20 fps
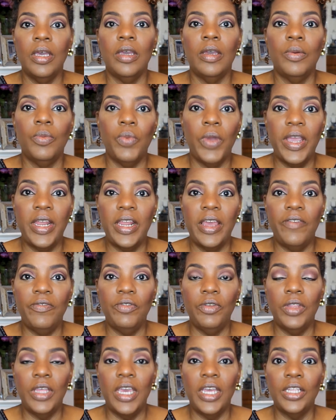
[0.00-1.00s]
right
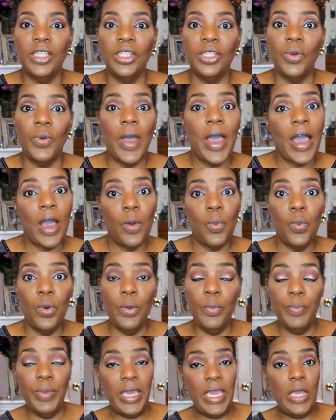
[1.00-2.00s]
after that. So I
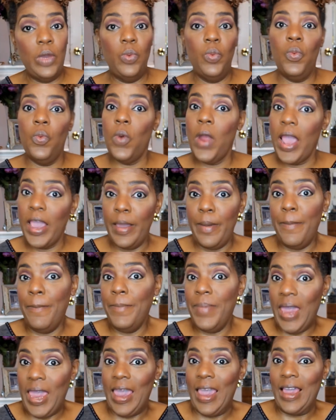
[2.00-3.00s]
will be right
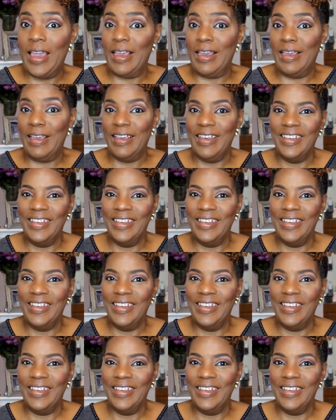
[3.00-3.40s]
back.